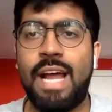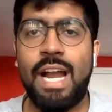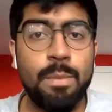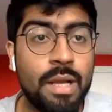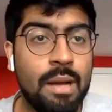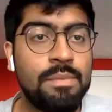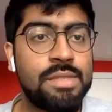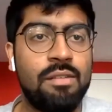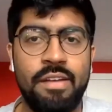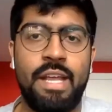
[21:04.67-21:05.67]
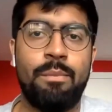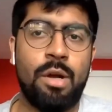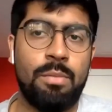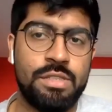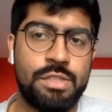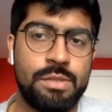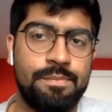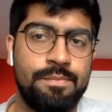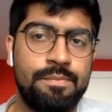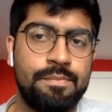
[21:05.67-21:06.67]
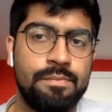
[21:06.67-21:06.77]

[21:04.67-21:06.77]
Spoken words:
then that becomes a winning proposition.